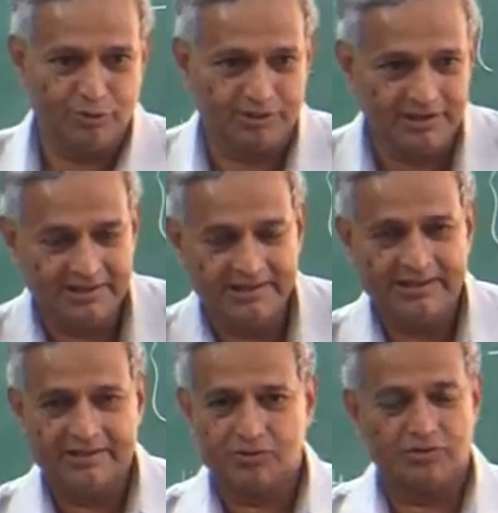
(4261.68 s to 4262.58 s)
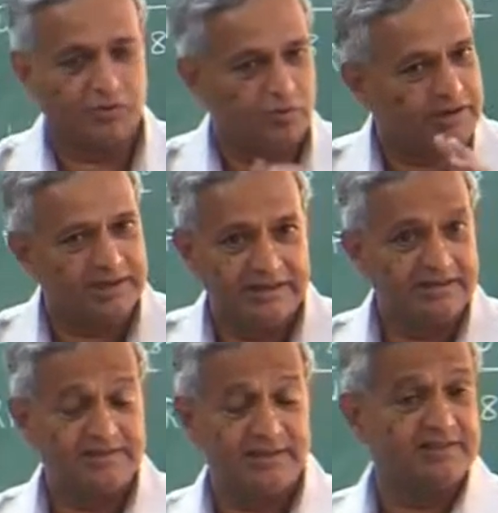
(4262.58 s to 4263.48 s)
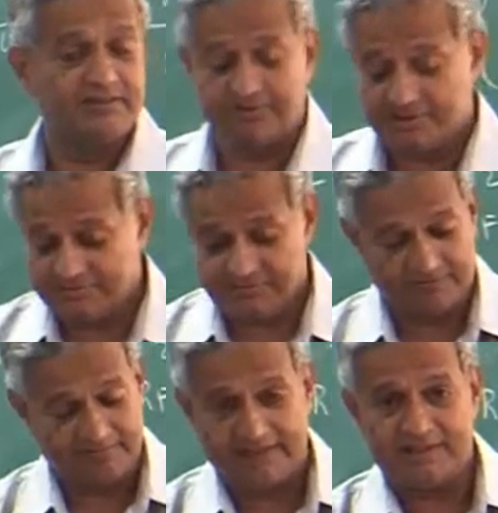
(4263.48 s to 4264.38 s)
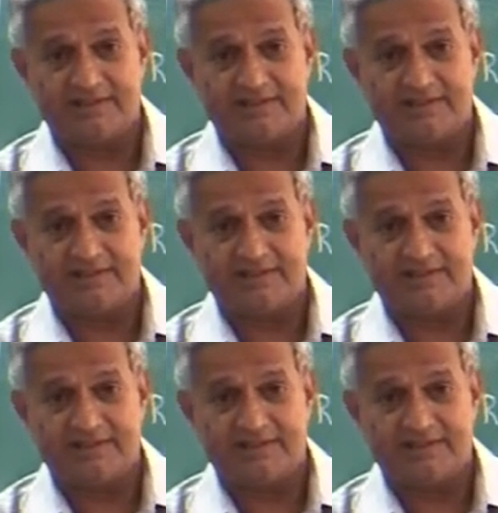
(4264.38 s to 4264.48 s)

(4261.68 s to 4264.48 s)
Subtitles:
Okay. So, the coning angle changes with your weight